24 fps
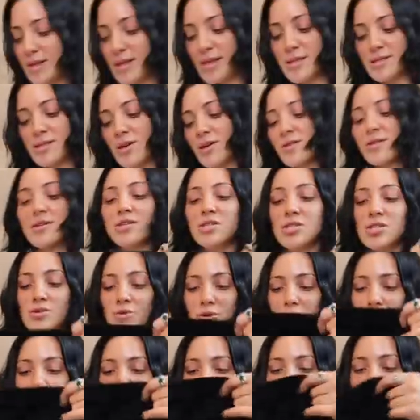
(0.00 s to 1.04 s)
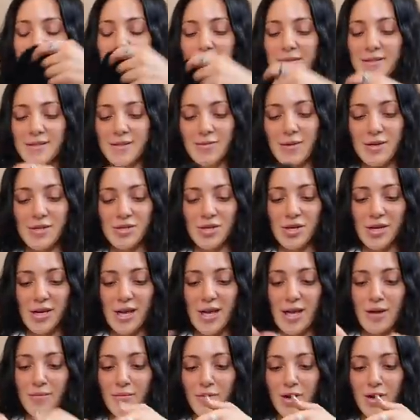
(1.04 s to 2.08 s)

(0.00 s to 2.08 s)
These are the shorts that the sweatshirt came